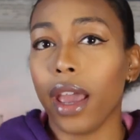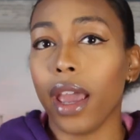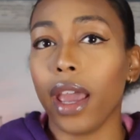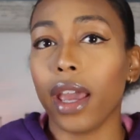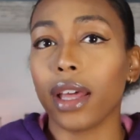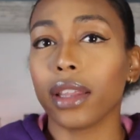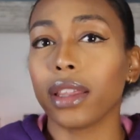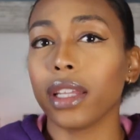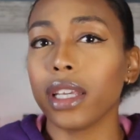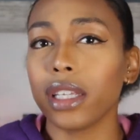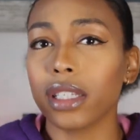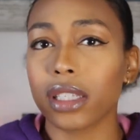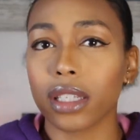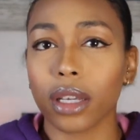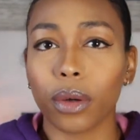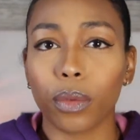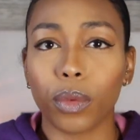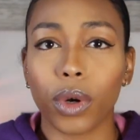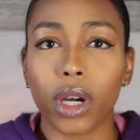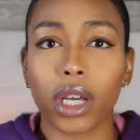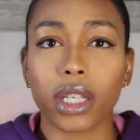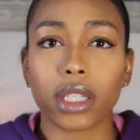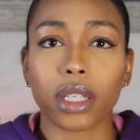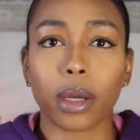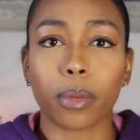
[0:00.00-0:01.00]
And Lisa
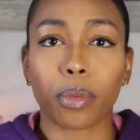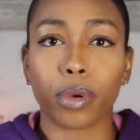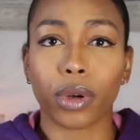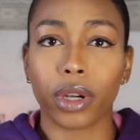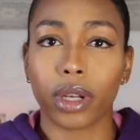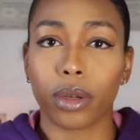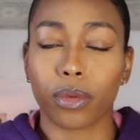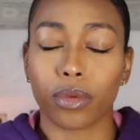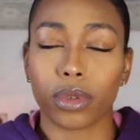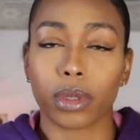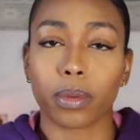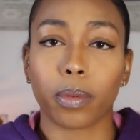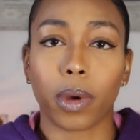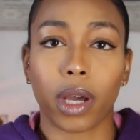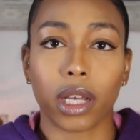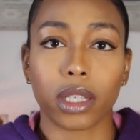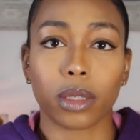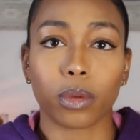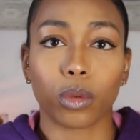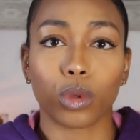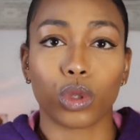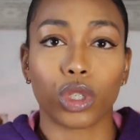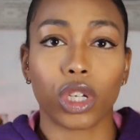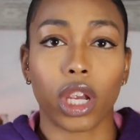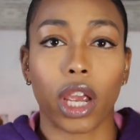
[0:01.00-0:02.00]
was a pretty
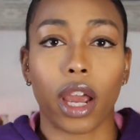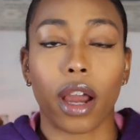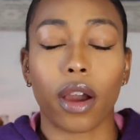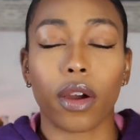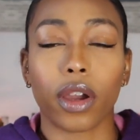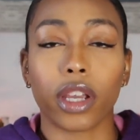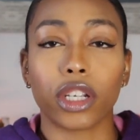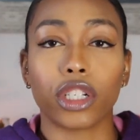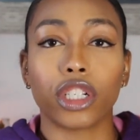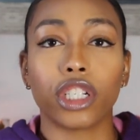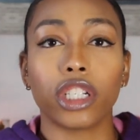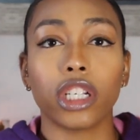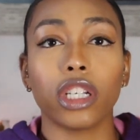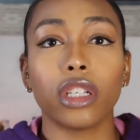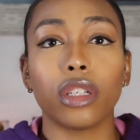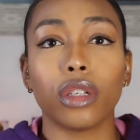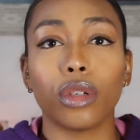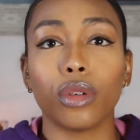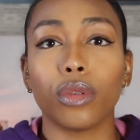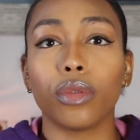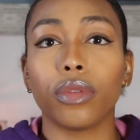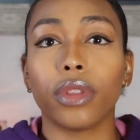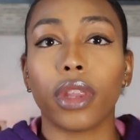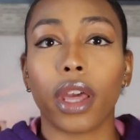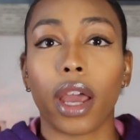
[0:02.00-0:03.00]
responsible child and she
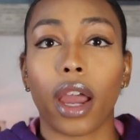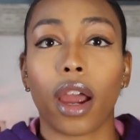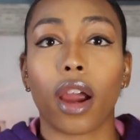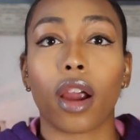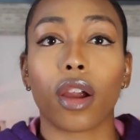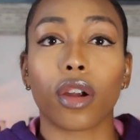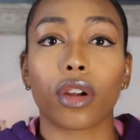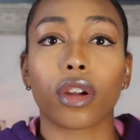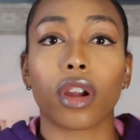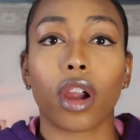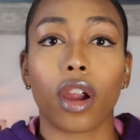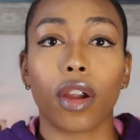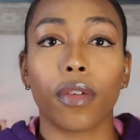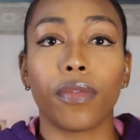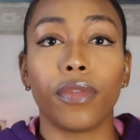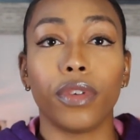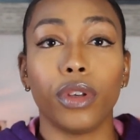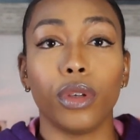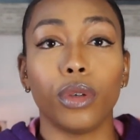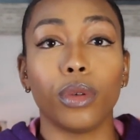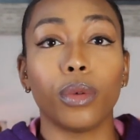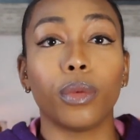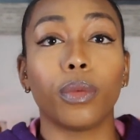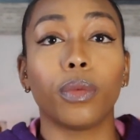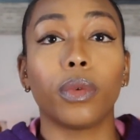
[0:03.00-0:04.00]
knew that her
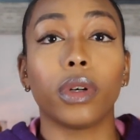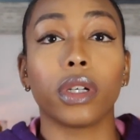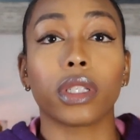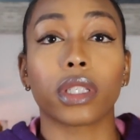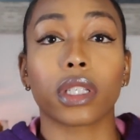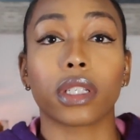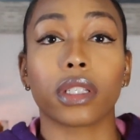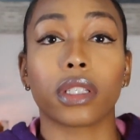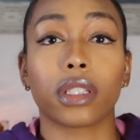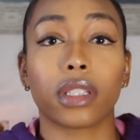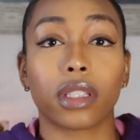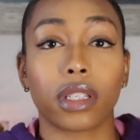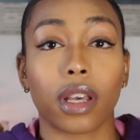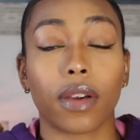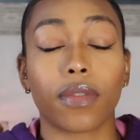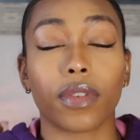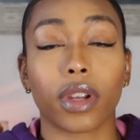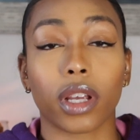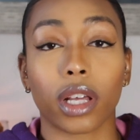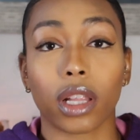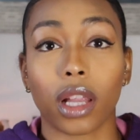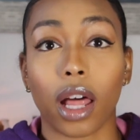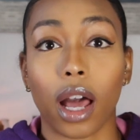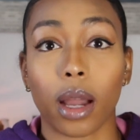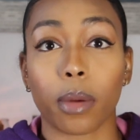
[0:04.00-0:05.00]
curfew was 7
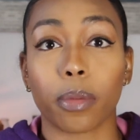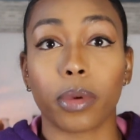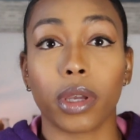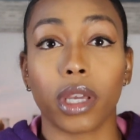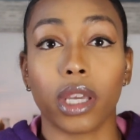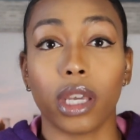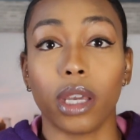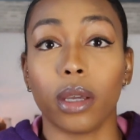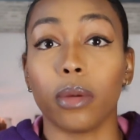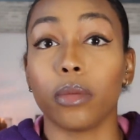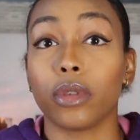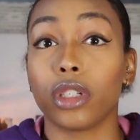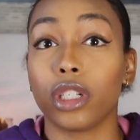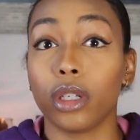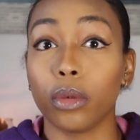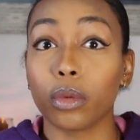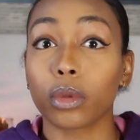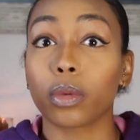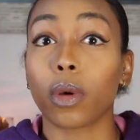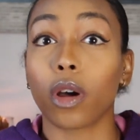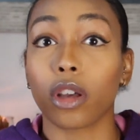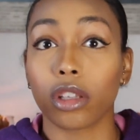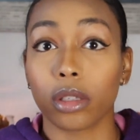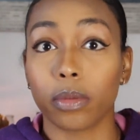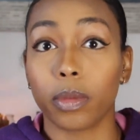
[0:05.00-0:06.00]
o'clock p.m. She
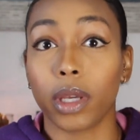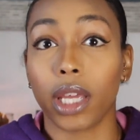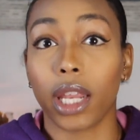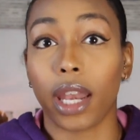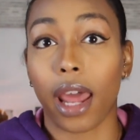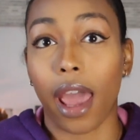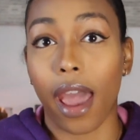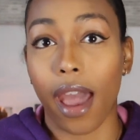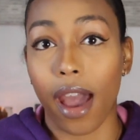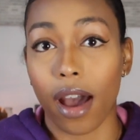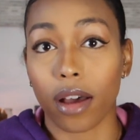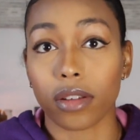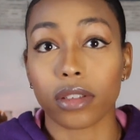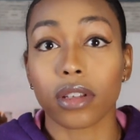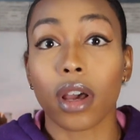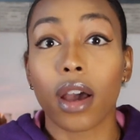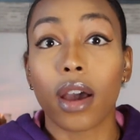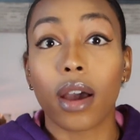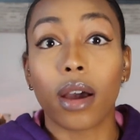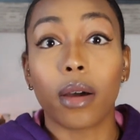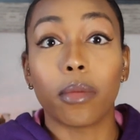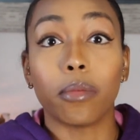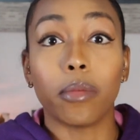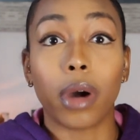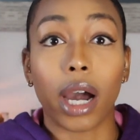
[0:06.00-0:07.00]
was supposed to be in that house
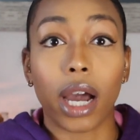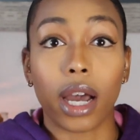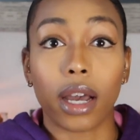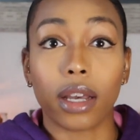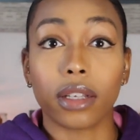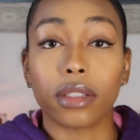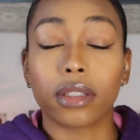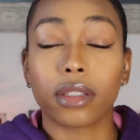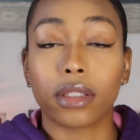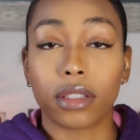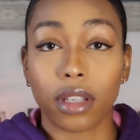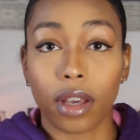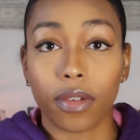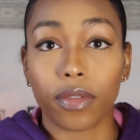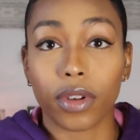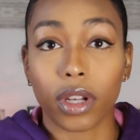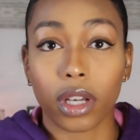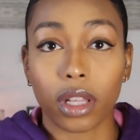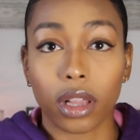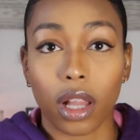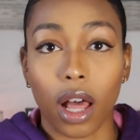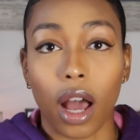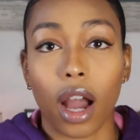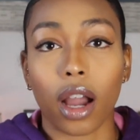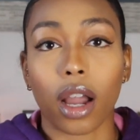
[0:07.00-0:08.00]
by 7
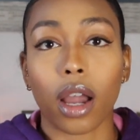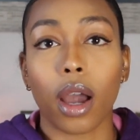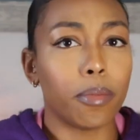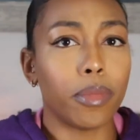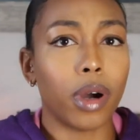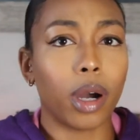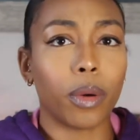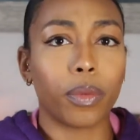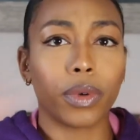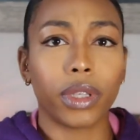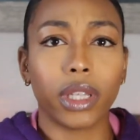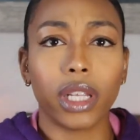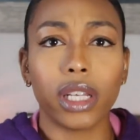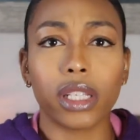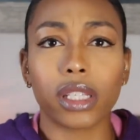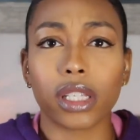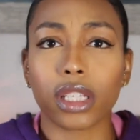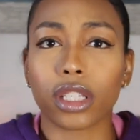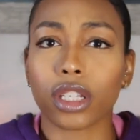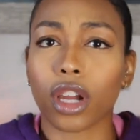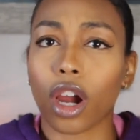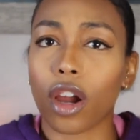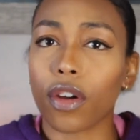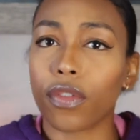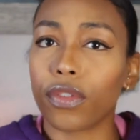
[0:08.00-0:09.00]
o'clock. But when
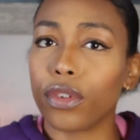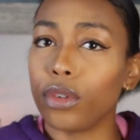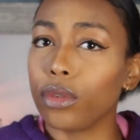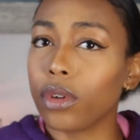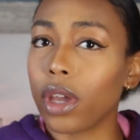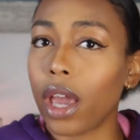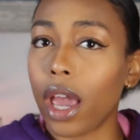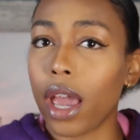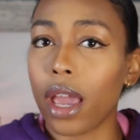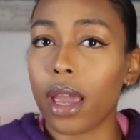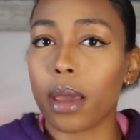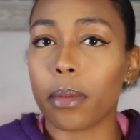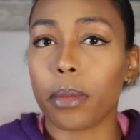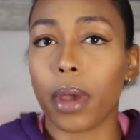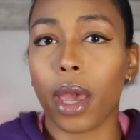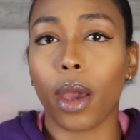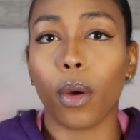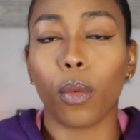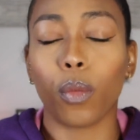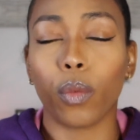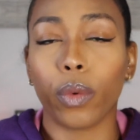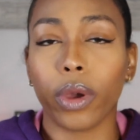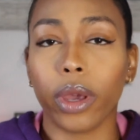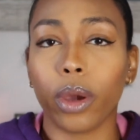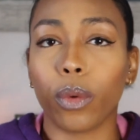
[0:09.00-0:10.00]
Lisa's curfew came
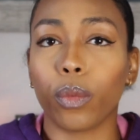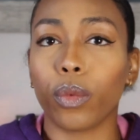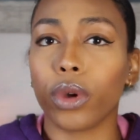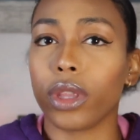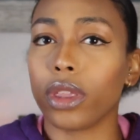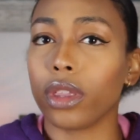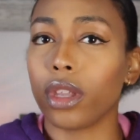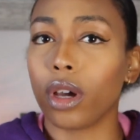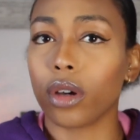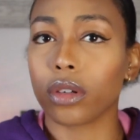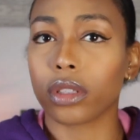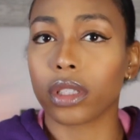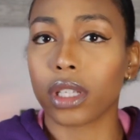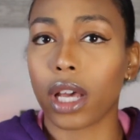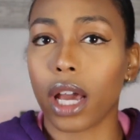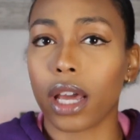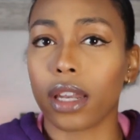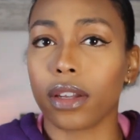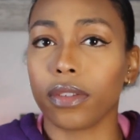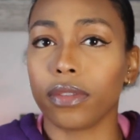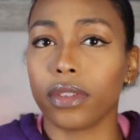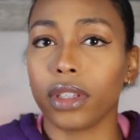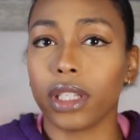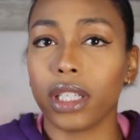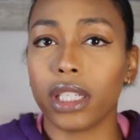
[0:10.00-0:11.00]
and went with no
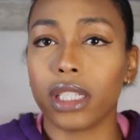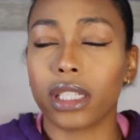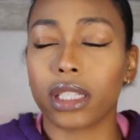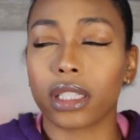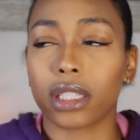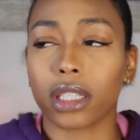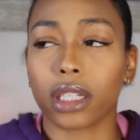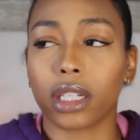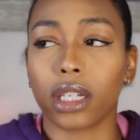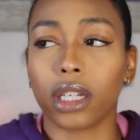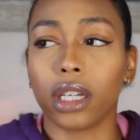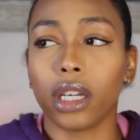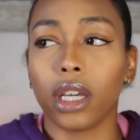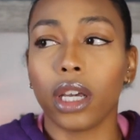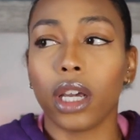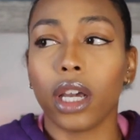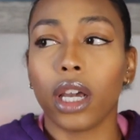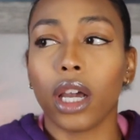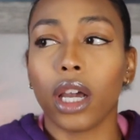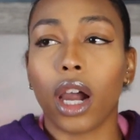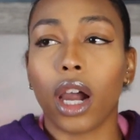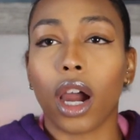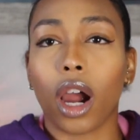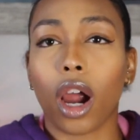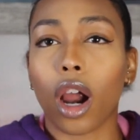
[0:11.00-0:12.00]
sign of Lisa,
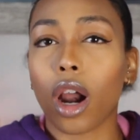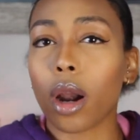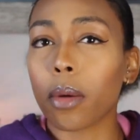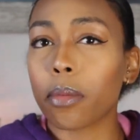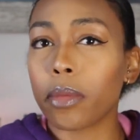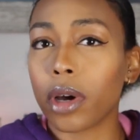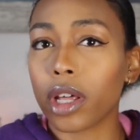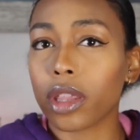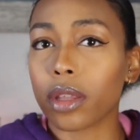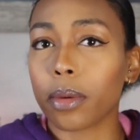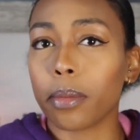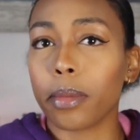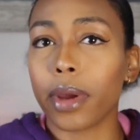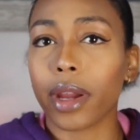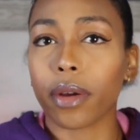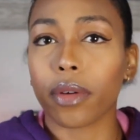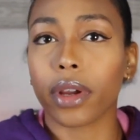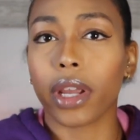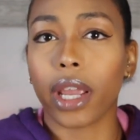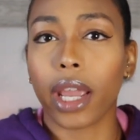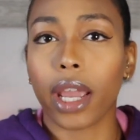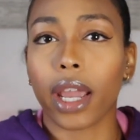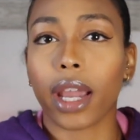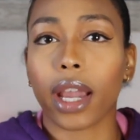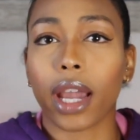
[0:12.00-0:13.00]
her mother,
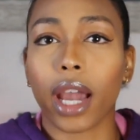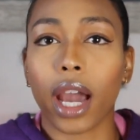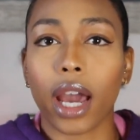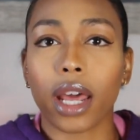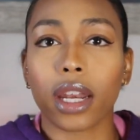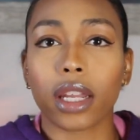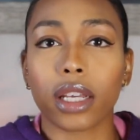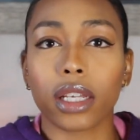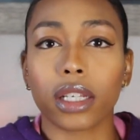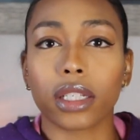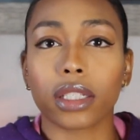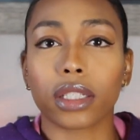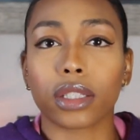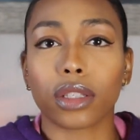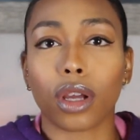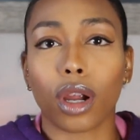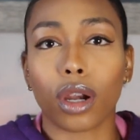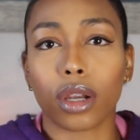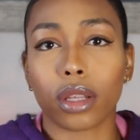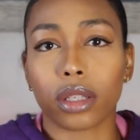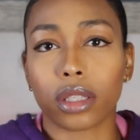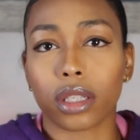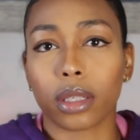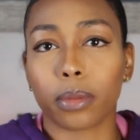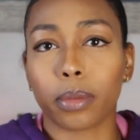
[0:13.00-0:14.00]
Mary Ann, kind of
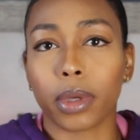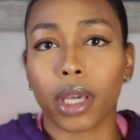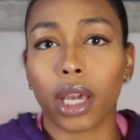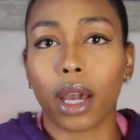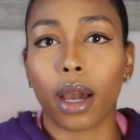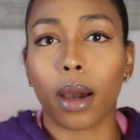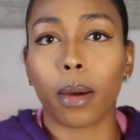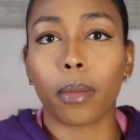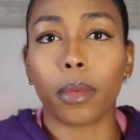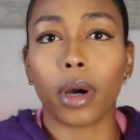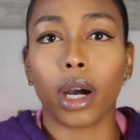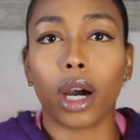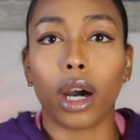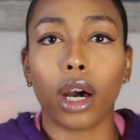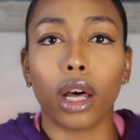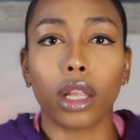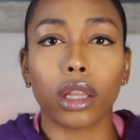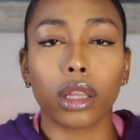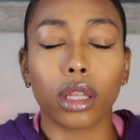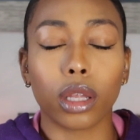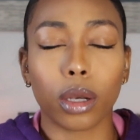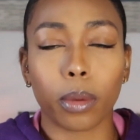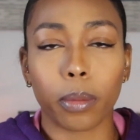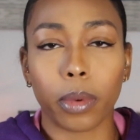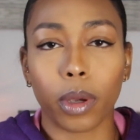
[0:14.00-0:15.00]
started to become a
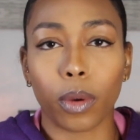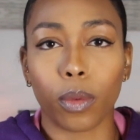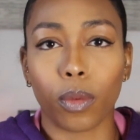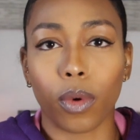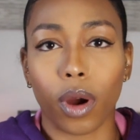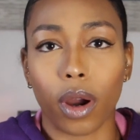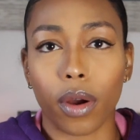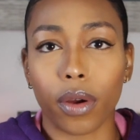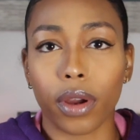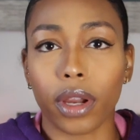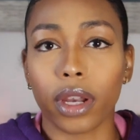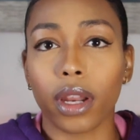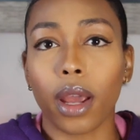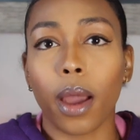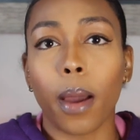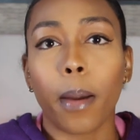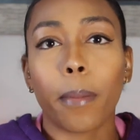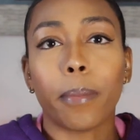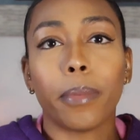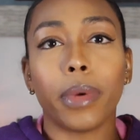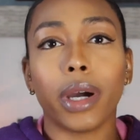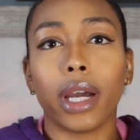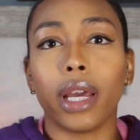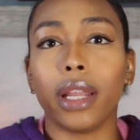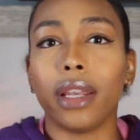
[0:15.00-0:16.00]
little bit worried,
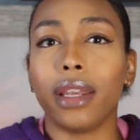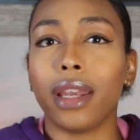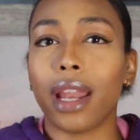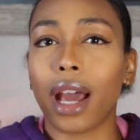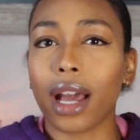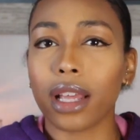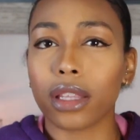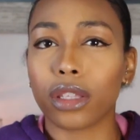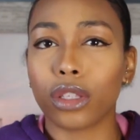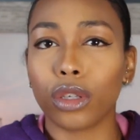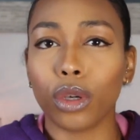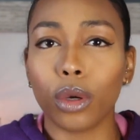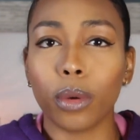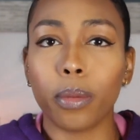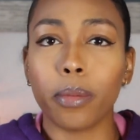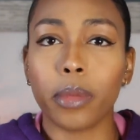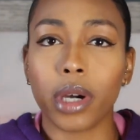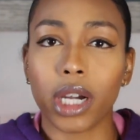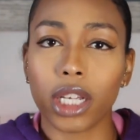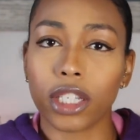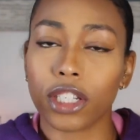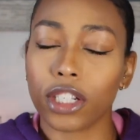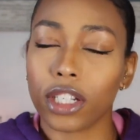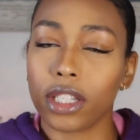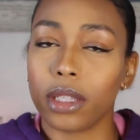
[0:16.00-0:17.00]
but not too
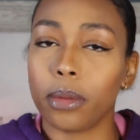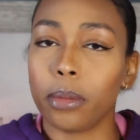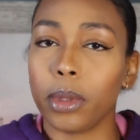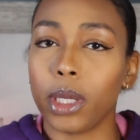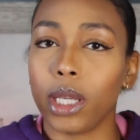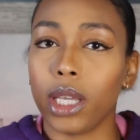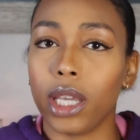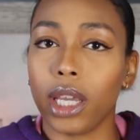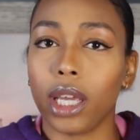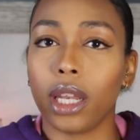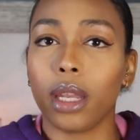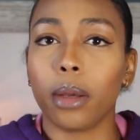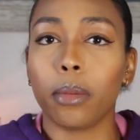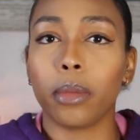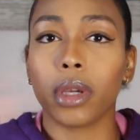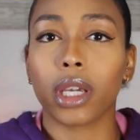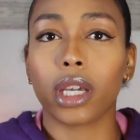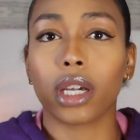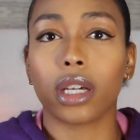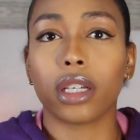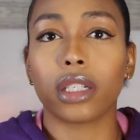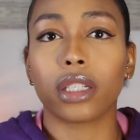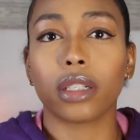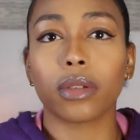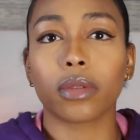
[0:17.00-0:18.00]
much in the beginning
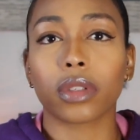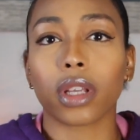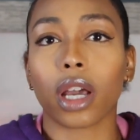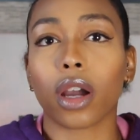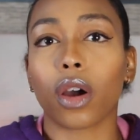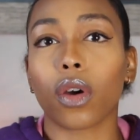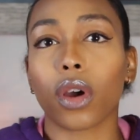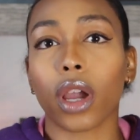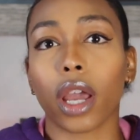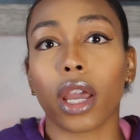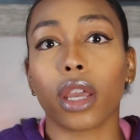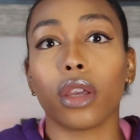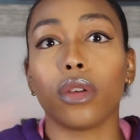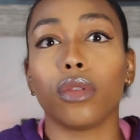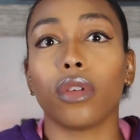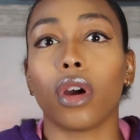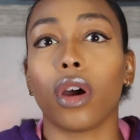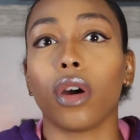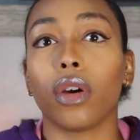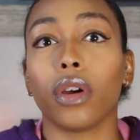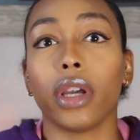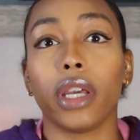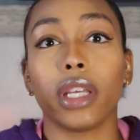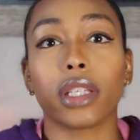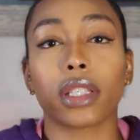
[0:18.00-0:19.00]
because she was like, okay, you
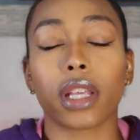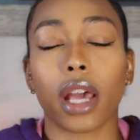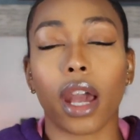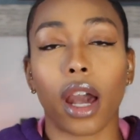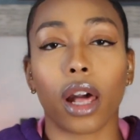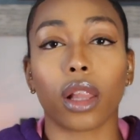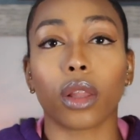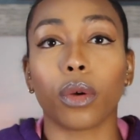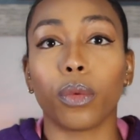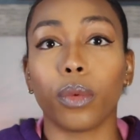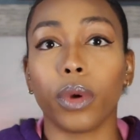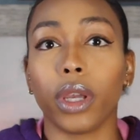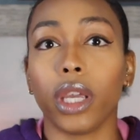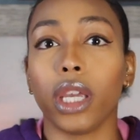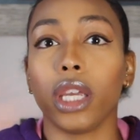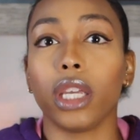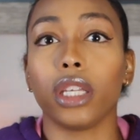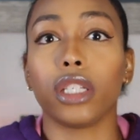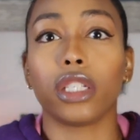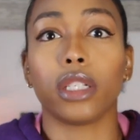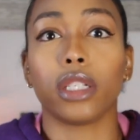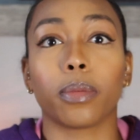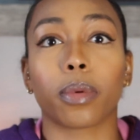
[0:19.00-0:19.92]
know, it's Halloween.